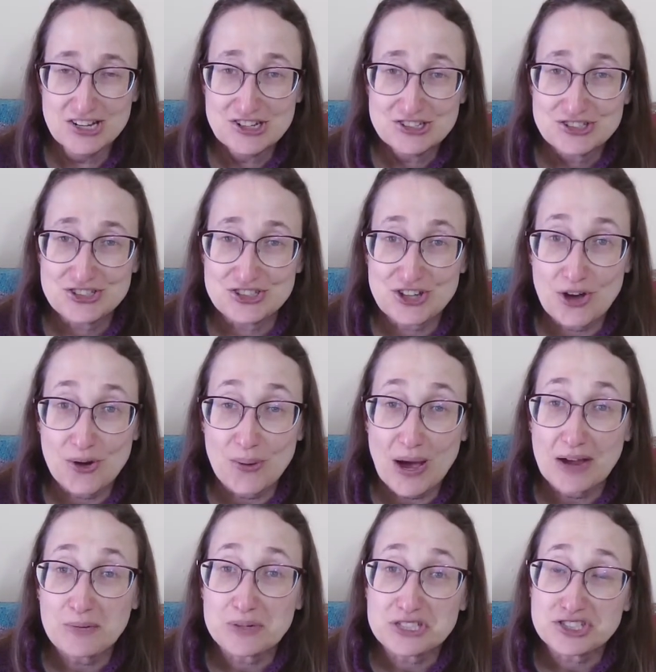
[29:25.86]
So
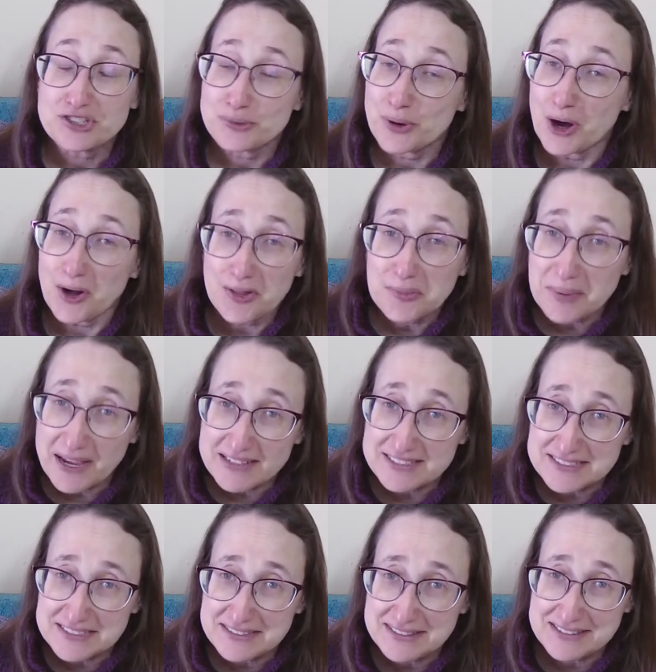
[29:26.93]
I wish you all the
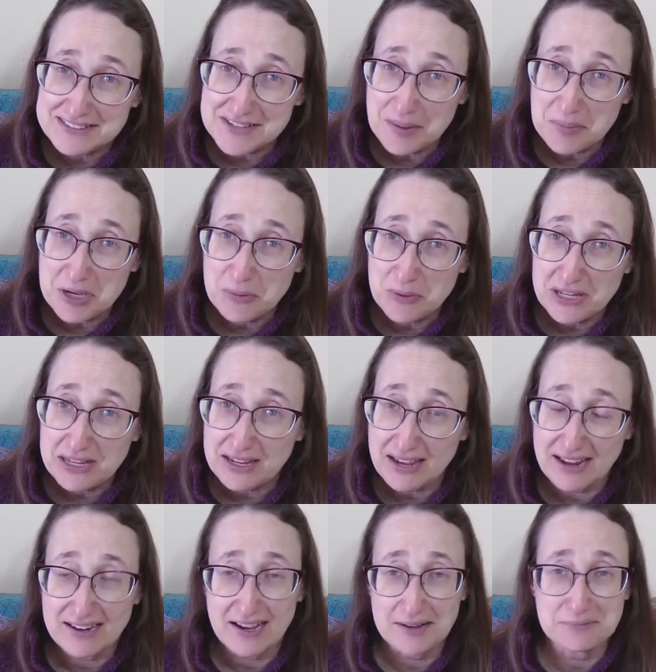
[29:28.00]
best in this coming week,
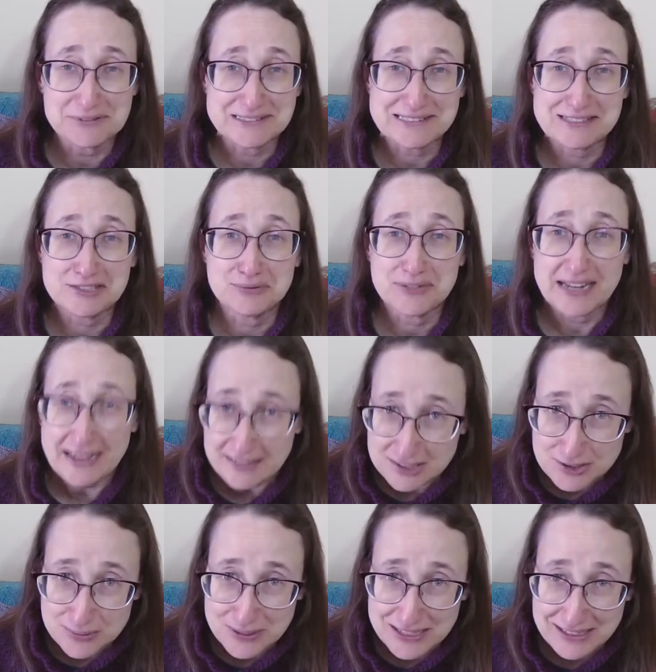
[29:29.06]
and I will see you
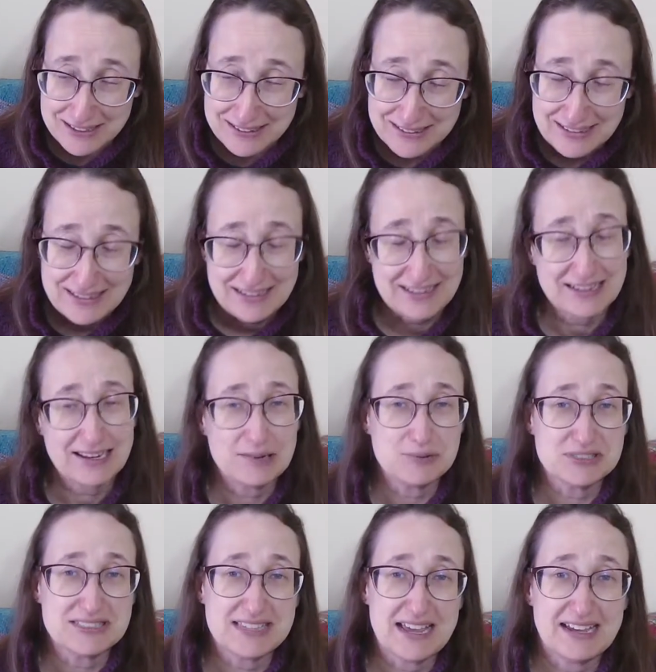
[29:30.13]
next week. And I
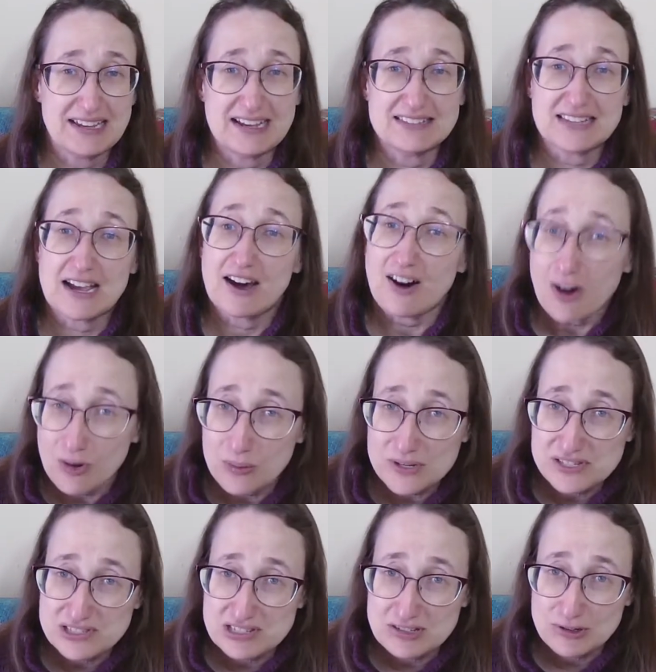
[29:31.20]
will say, as I
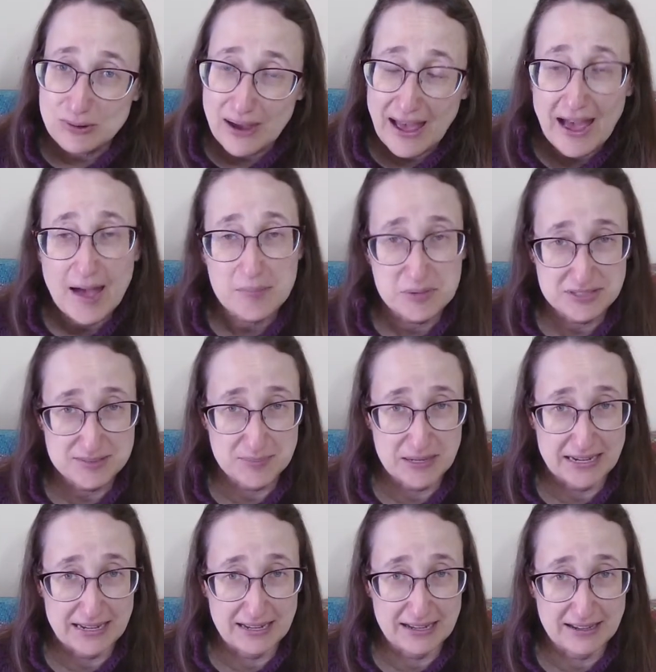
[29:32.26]
always do, happy
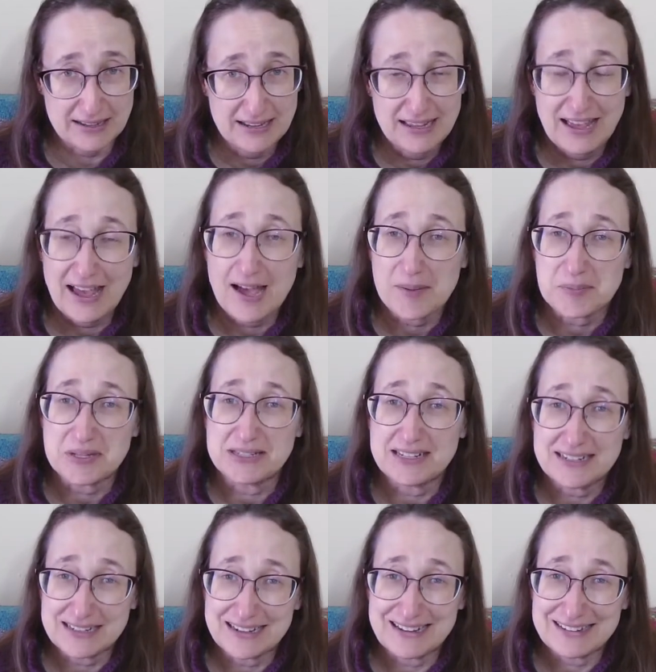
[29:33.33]
spinning, happy
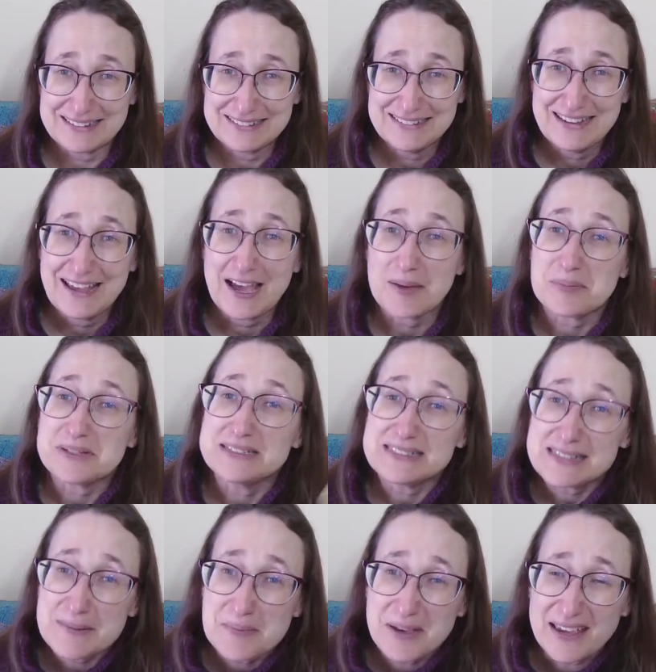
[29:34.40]
knitting, happy
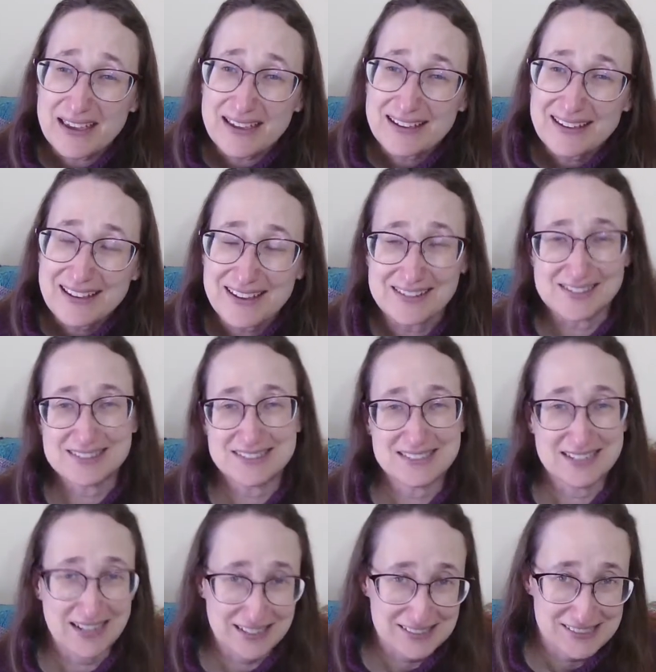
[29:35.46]
sipping, and I'll see
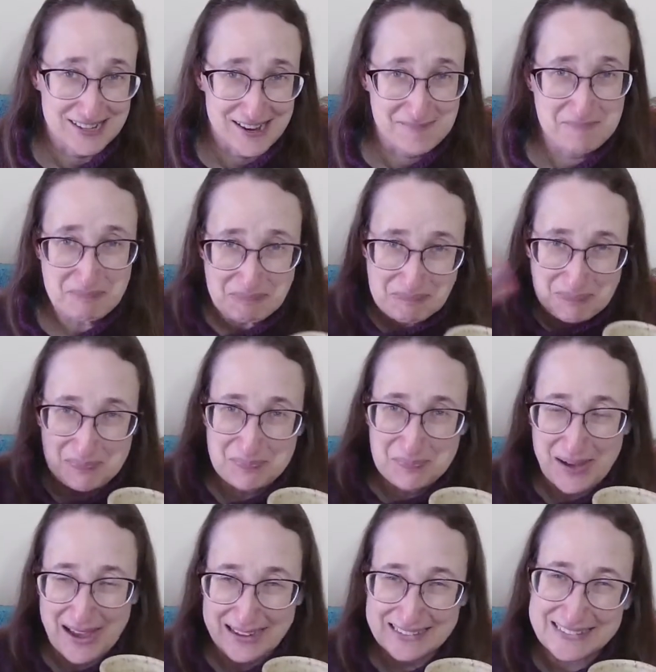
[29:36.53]
you next time.
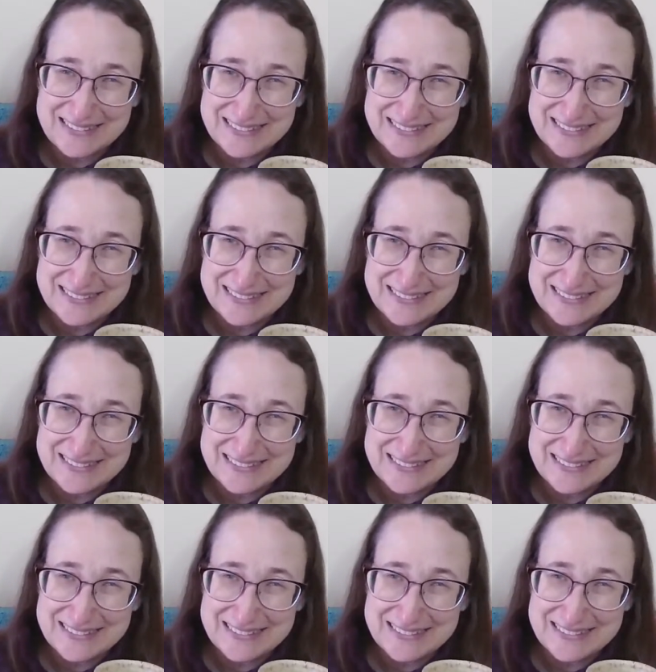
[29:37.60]
Bye.